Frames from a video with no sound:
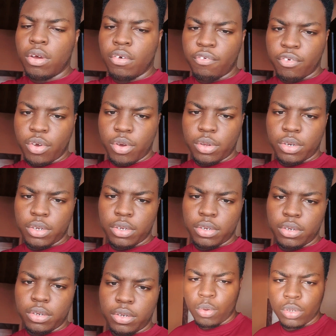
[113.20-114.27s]
of God.
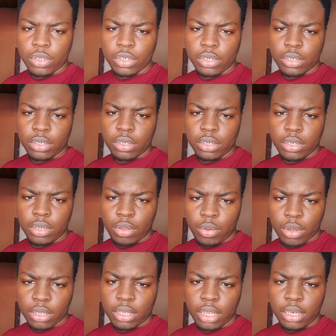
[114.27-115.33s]
Once
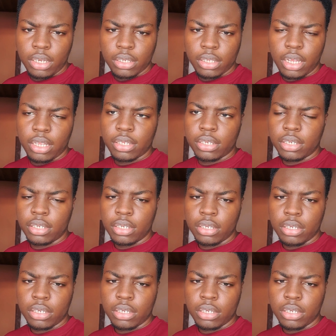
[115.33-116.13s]
you attain this state